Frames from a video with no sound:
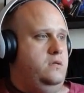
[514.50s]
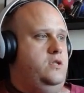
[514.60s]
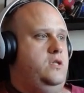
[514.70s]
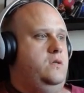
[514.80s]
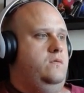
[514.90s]

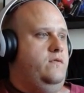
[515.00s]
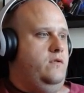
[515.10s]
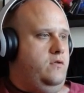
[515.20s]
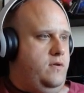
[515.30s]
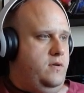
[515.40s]
So,
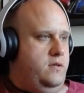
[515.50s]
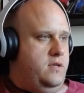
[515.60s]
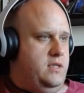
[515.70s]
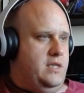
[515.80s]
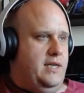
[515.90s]
Volcarona,
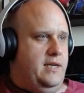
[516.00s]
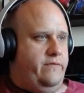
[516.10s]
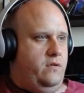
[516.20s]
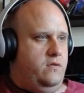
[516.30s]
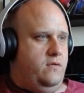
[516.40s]
that is clearly a
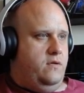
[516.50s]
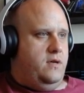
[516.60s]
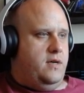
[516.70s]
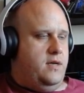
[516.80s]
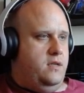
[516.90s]

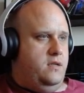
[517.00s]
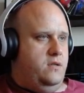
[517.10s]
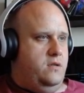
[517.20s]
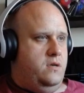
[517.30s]
Volcarona and